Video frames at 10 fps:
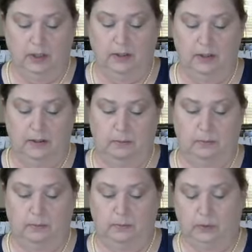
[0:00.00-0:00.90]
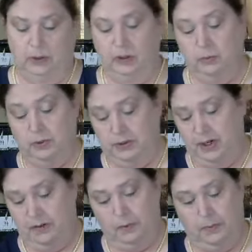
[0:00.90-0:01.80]
Um, you will
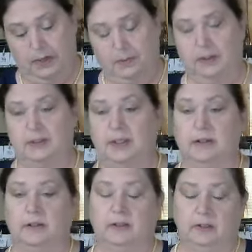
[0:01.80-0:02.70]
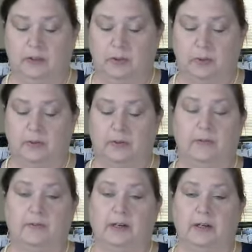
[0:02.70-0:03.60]
never be able to tell that these were
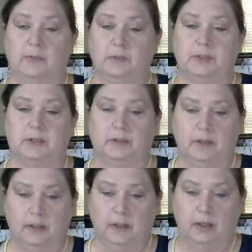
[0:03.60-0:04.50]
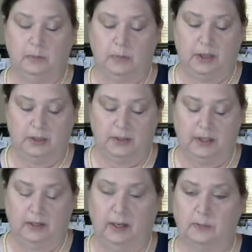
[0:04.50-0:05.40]
thrift items because they are
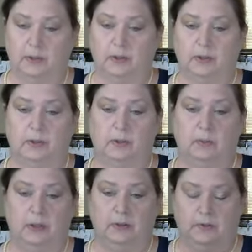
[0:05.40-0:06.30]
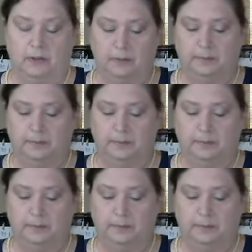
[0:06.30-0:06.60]
absolutely beautiful.